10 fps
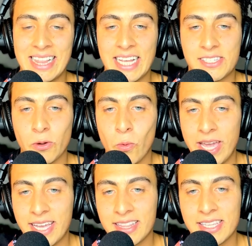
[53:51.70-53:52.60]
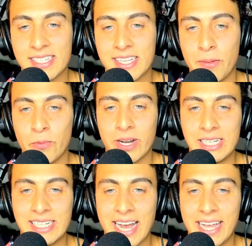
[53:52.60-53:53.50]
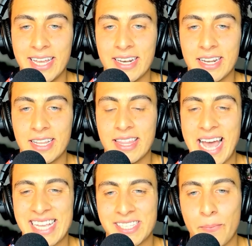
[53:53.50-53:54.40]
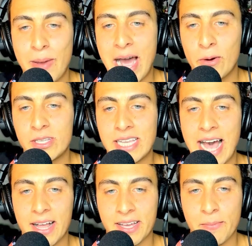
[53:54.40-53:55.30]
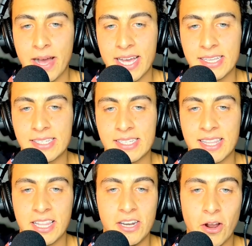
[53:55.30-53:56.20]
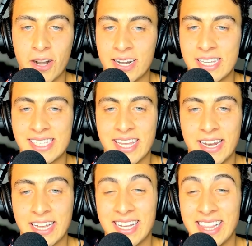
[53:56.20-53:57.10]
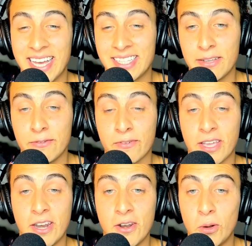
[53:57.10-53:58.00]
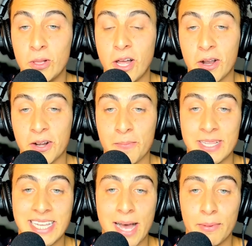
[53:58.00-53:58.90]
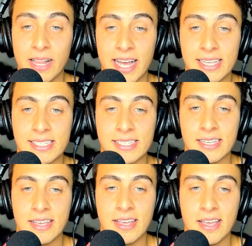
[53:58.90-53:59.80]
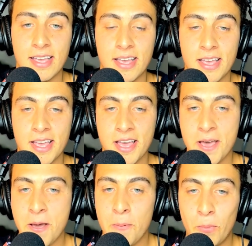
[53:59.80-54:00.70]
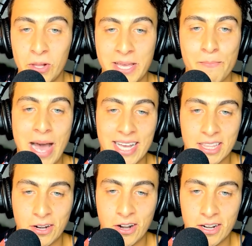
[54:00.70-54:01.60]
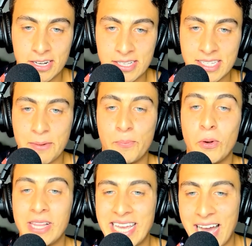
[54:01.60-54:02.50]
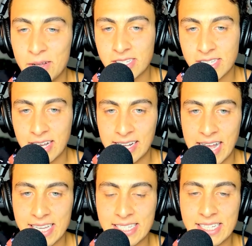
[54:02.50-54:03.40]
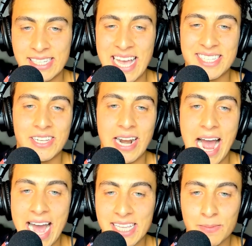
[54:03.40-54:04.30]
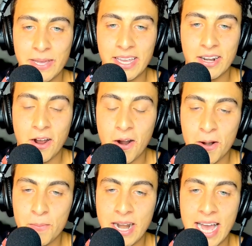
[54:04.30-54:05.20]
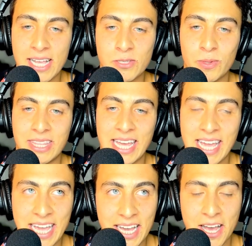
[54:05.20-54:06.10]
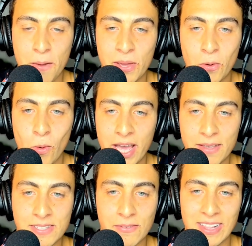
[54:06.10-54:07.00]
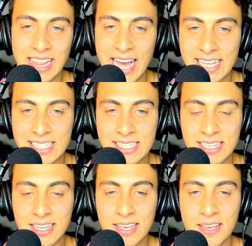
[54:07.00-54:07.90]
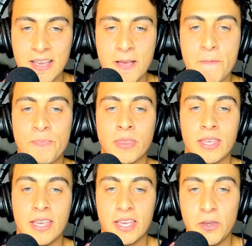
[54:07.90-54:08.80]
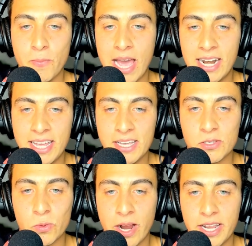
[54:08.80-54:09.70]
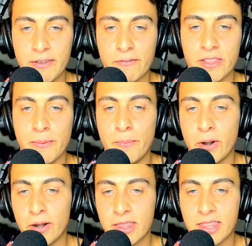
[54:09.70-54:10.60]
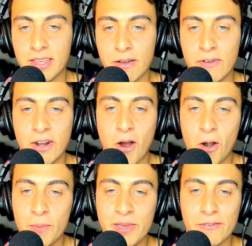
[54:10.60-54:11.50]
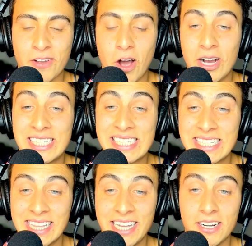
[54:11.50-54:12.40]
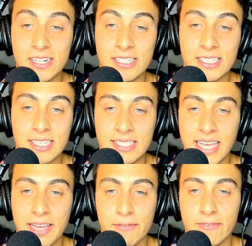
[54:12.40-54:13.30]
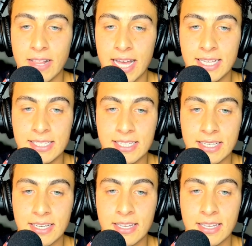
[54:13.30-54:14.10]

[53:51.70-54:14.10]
Let's awaken the slumbering giant that has the power to alchemize the darkness that the collective can no longer metabolize. Pulling back the curtains and pulling sunglasses as their eyes begin to harmonize with the incoming waves of light humanity is ready for the birth of an army of conscious leaders to take flight.